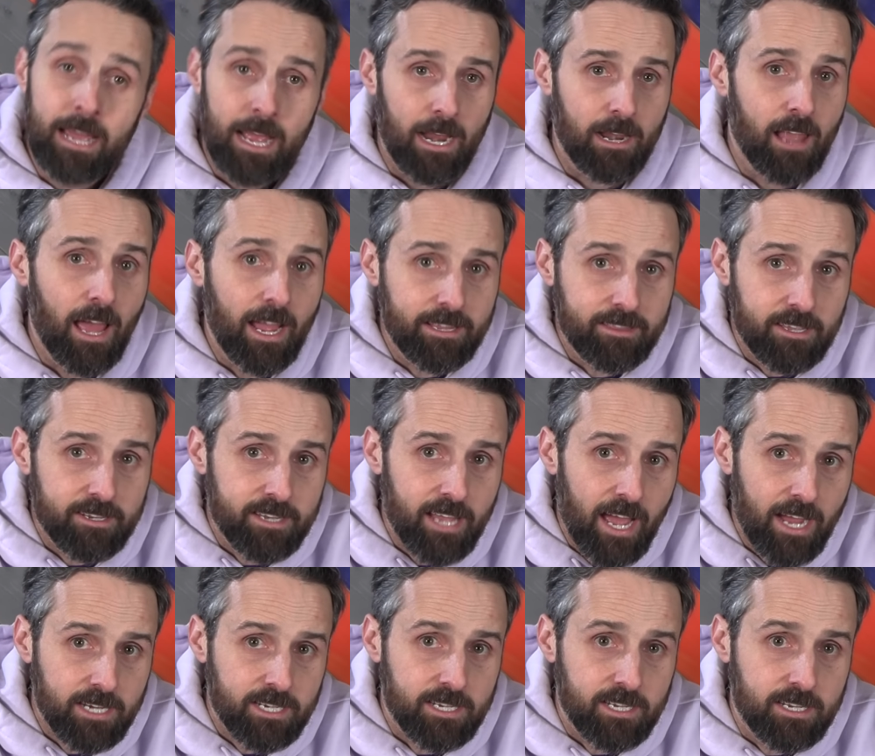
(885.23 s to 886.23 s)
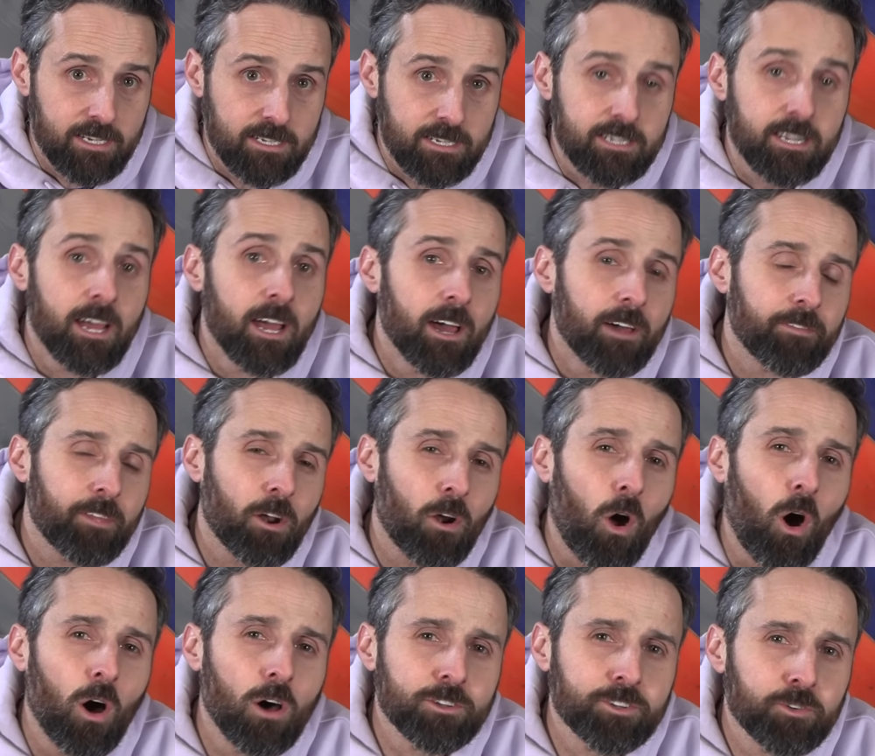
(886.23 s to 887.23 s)
And like the Texans, they're
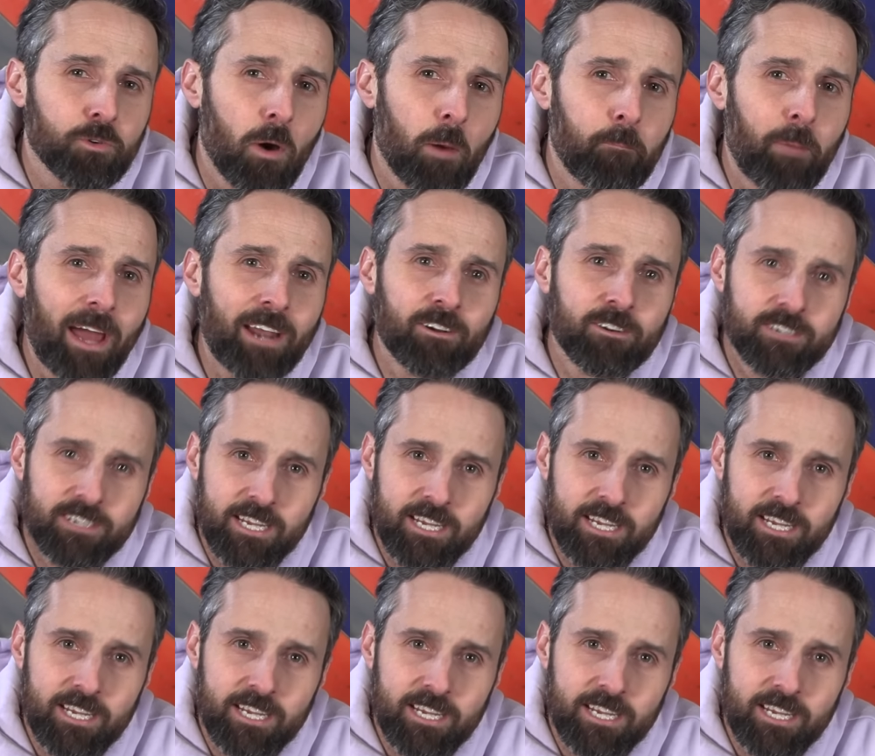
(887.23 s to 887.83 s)
also a better